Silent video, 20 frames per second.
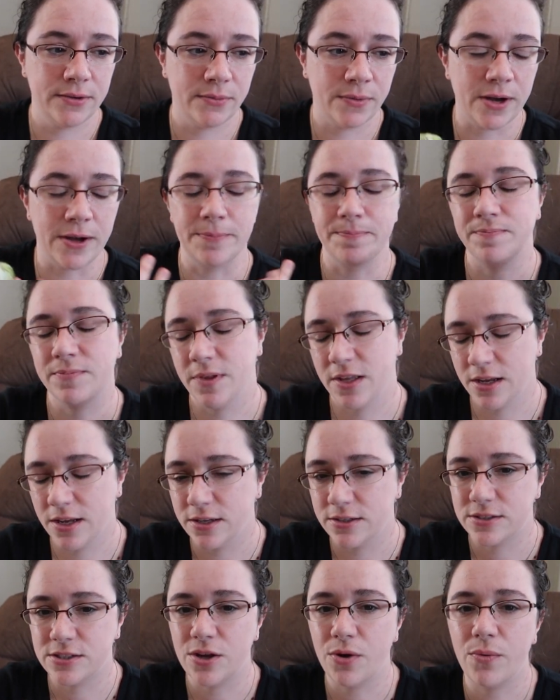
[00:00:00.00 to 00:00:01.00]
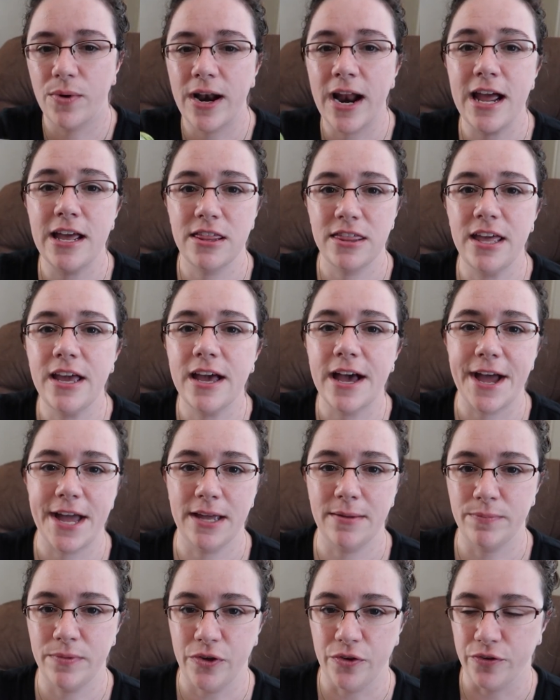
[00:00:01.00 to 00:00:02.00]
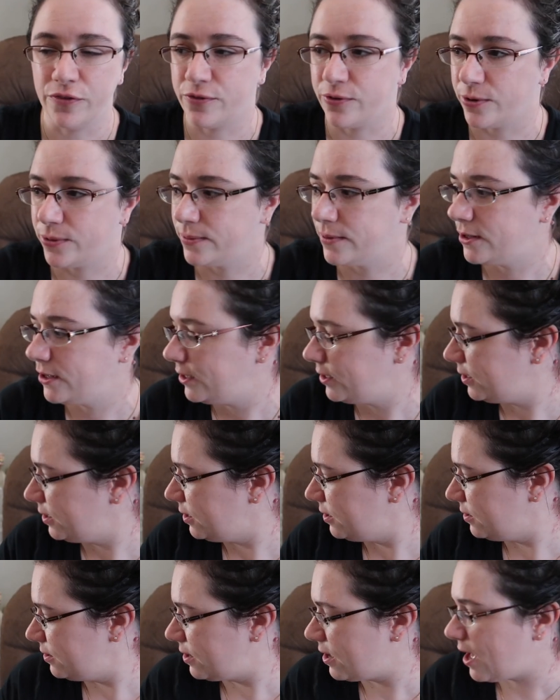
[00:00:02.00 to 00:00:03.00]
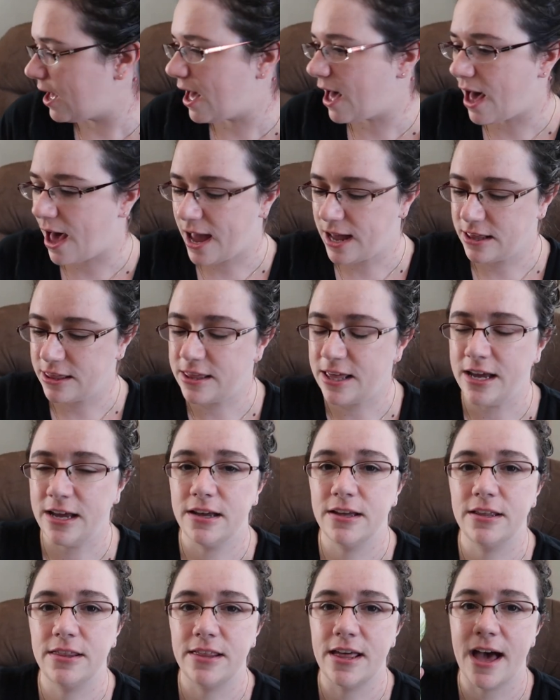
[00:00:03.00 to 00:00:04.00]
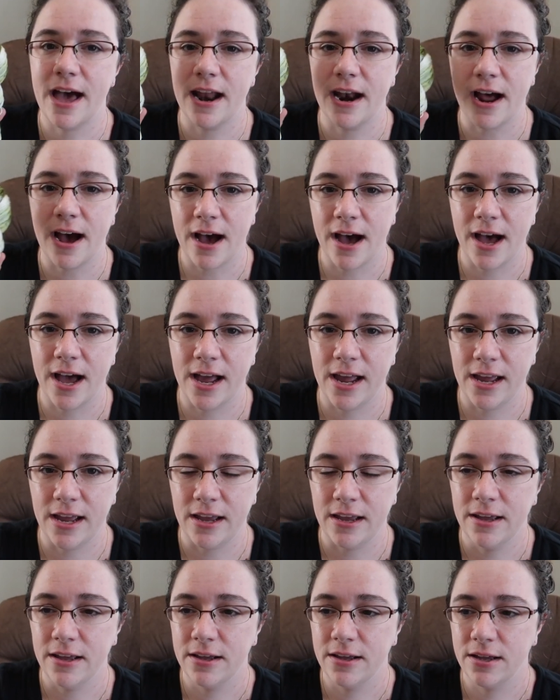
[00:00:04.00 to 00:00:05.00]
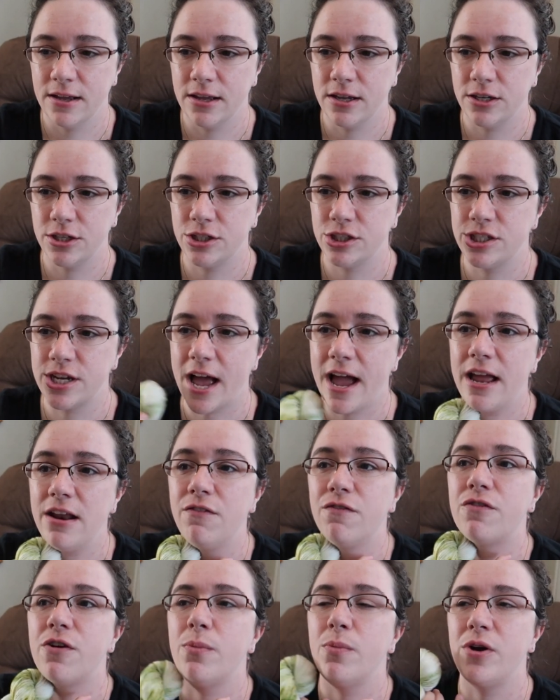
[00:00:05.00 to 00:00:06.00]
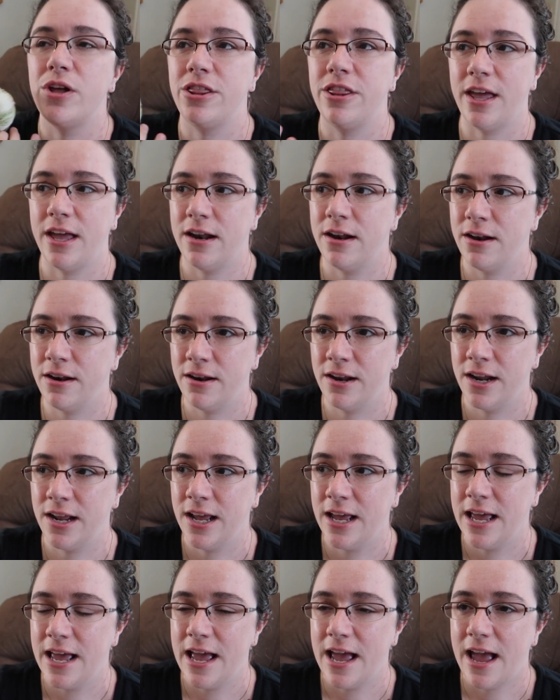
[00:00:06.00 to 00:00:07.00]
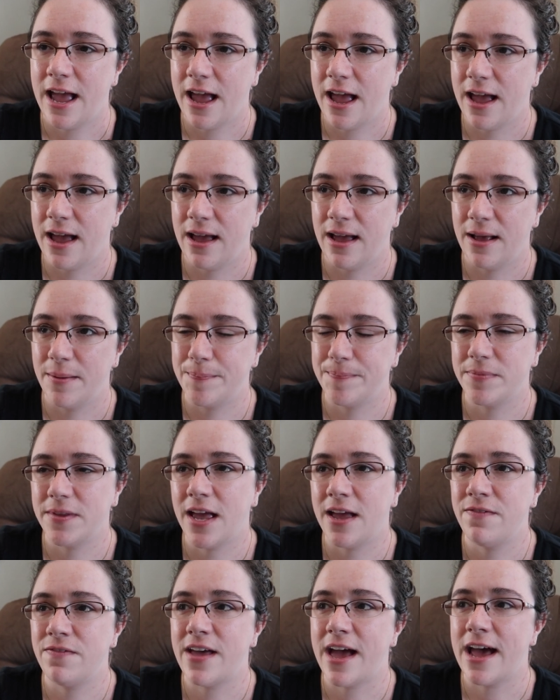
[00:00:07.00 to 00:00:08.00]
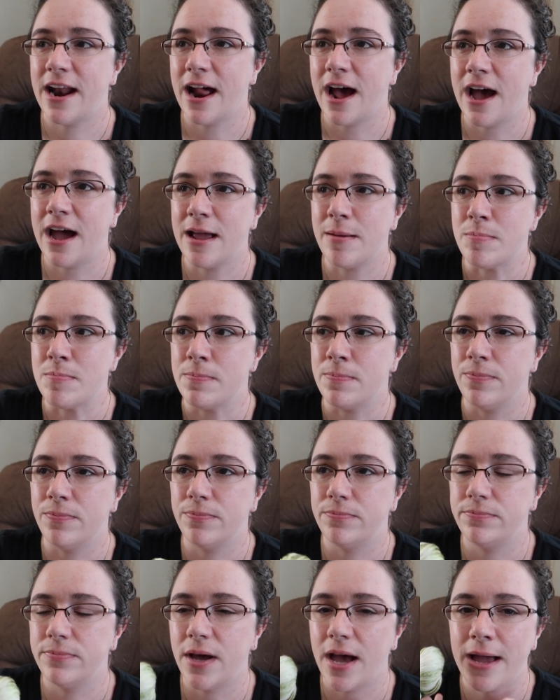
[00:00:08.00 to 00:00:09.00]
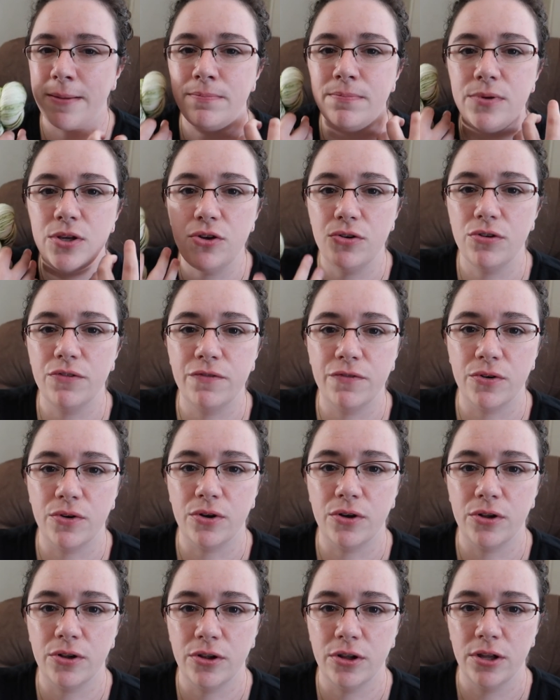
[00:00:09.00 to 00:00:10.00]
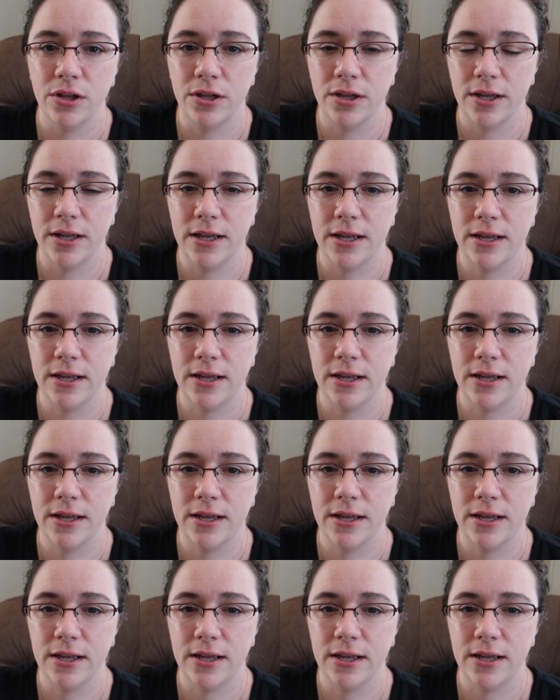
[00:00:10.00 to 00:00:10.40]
well, so when I think I am beautiful, I think that I shine from within and that I'm I'm beautiful,